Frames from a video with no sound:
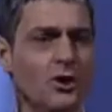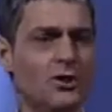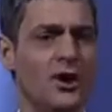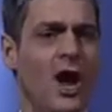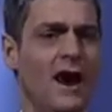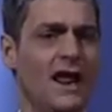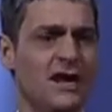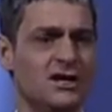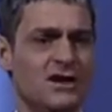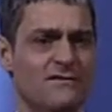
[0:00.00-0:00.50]

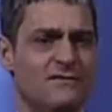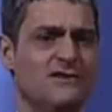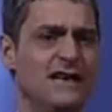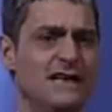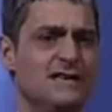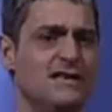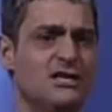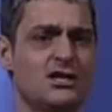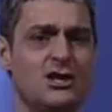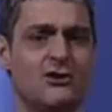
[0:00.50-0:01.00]
knowledge of
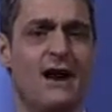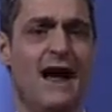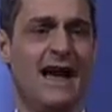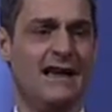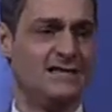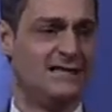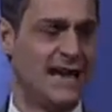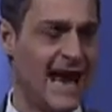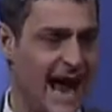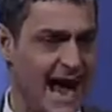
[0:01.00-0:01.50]
Jesus
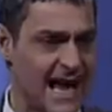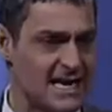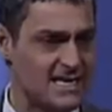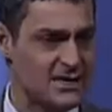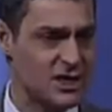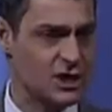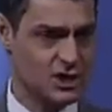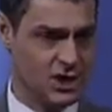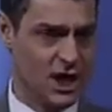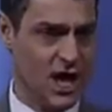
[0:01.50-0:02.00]
Christ as
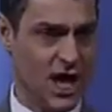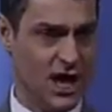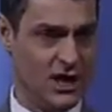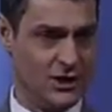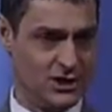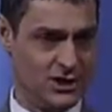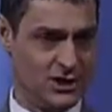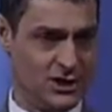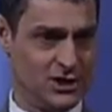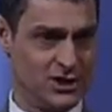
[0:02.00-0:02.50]
the
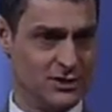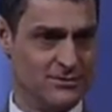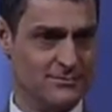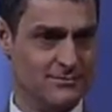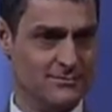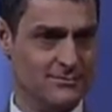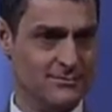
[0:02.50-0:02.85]
church.